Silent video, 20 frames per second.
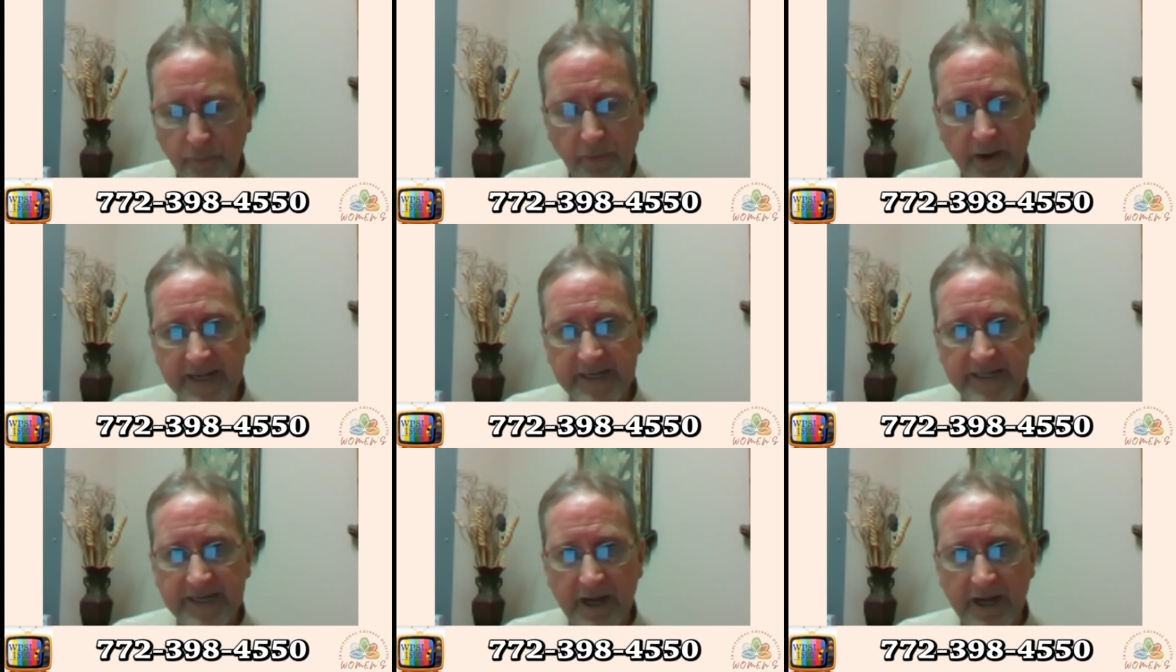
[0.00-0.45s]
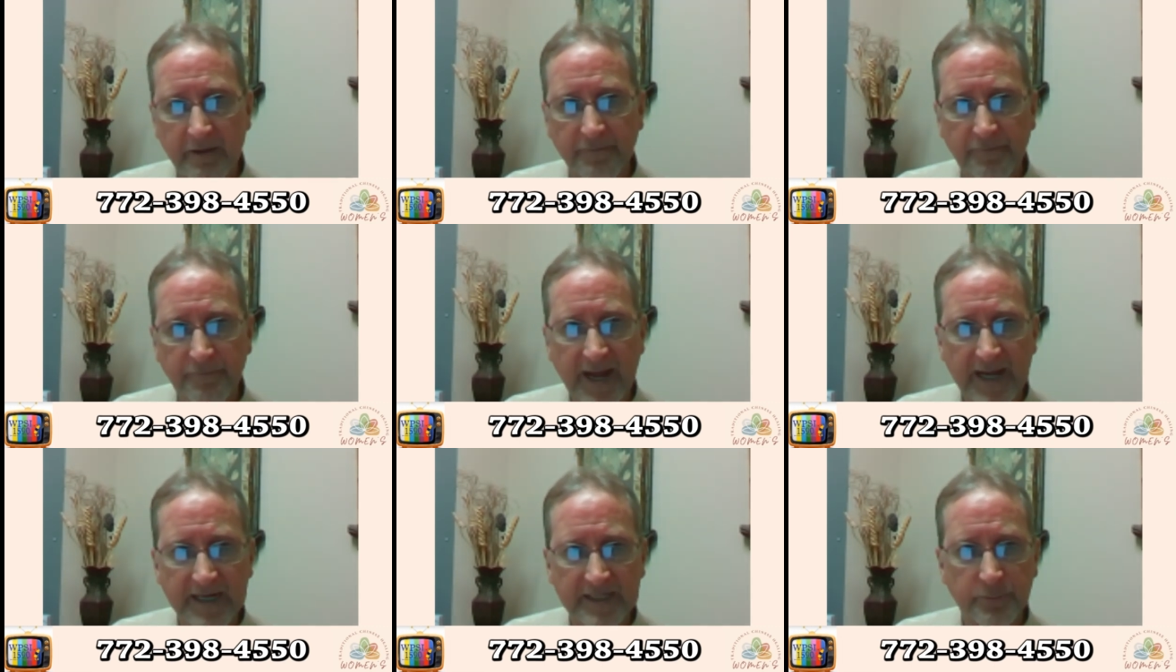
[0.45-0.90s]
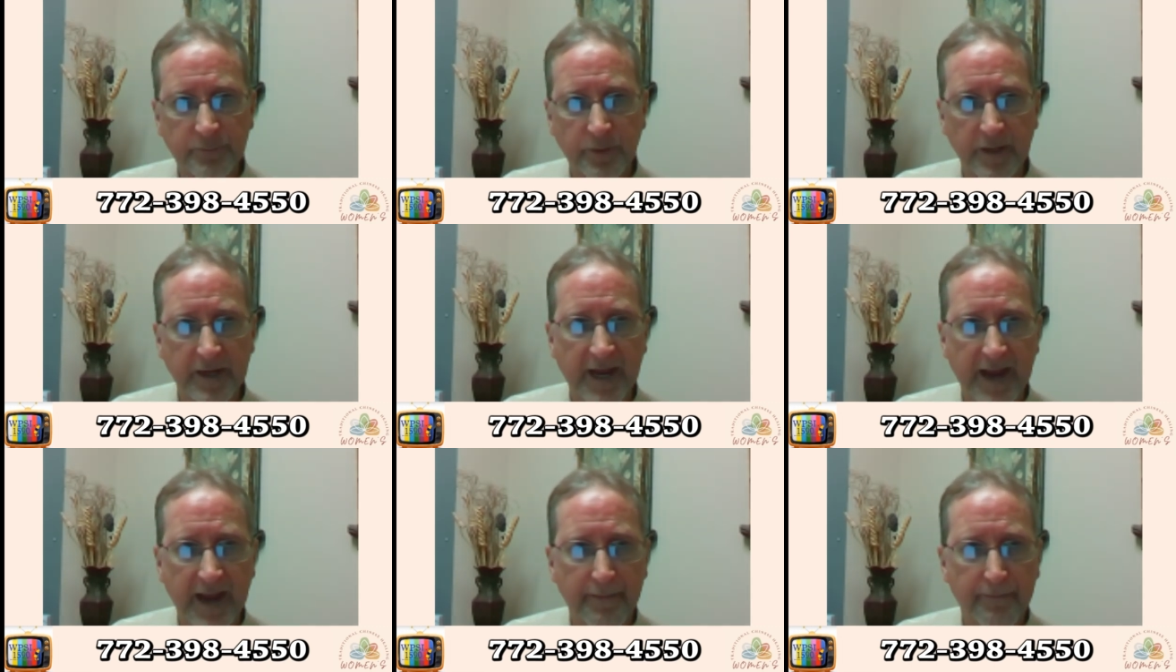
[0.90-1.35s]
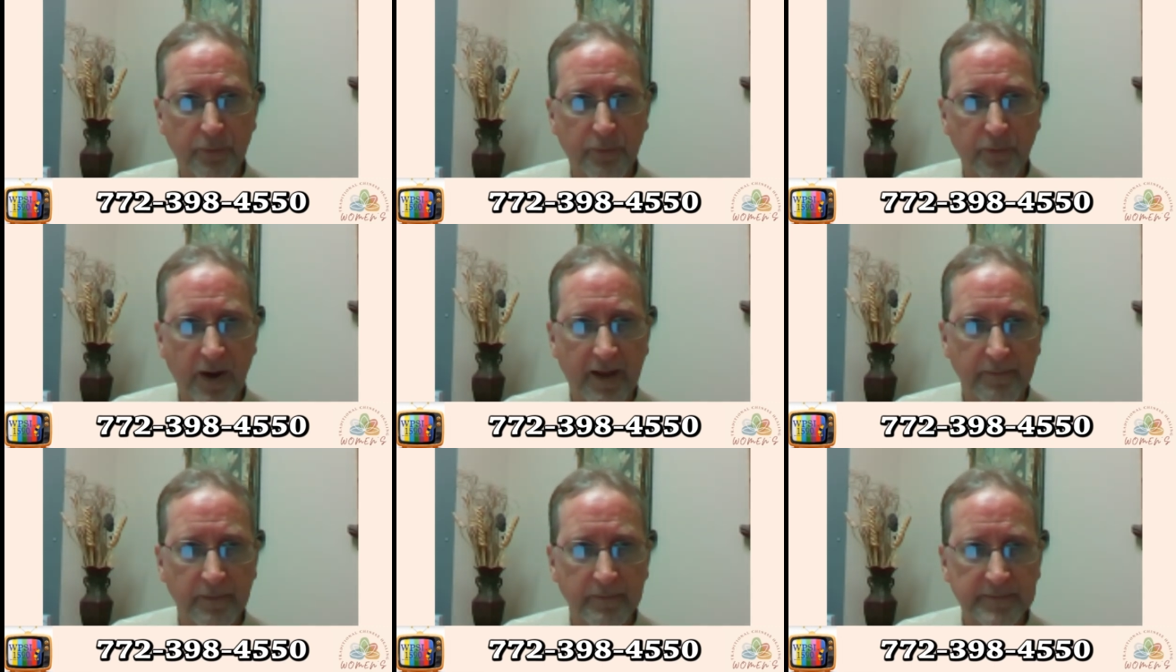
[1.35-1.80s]
break down fats, we're going to have
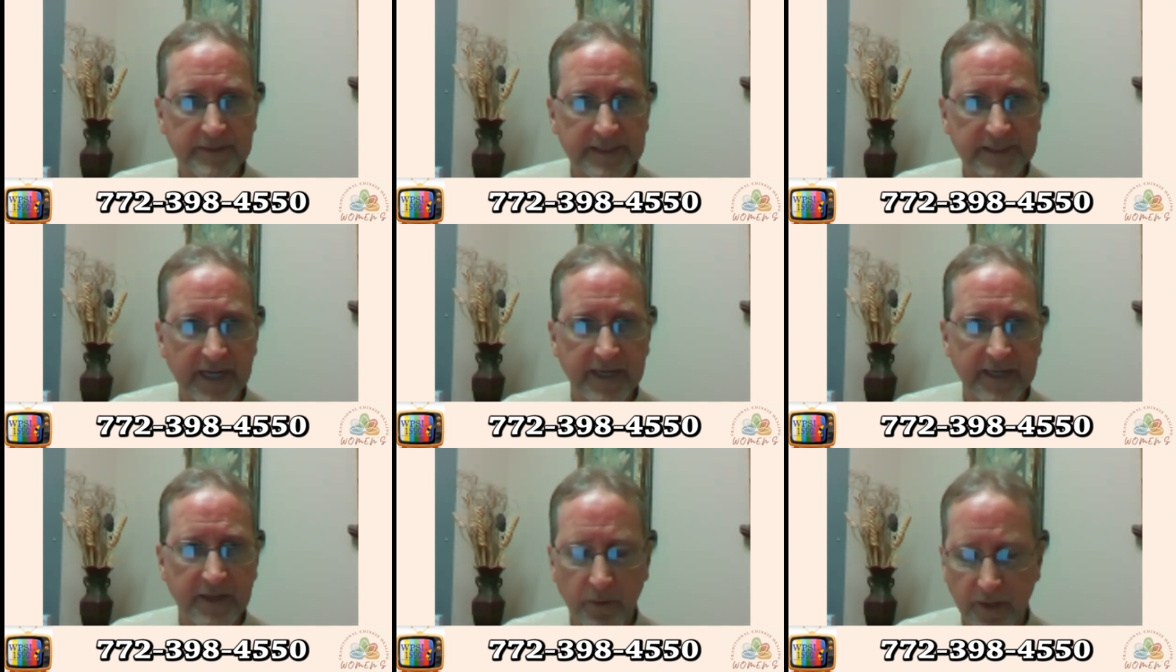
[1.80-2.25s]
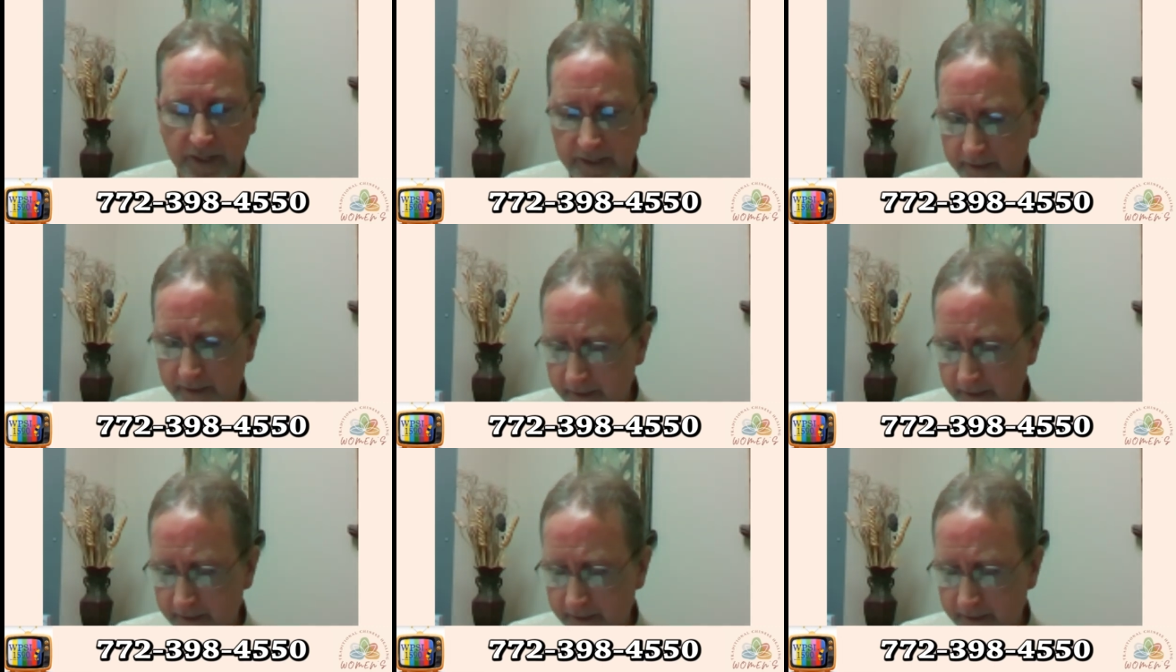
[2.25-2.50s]
problems anyway.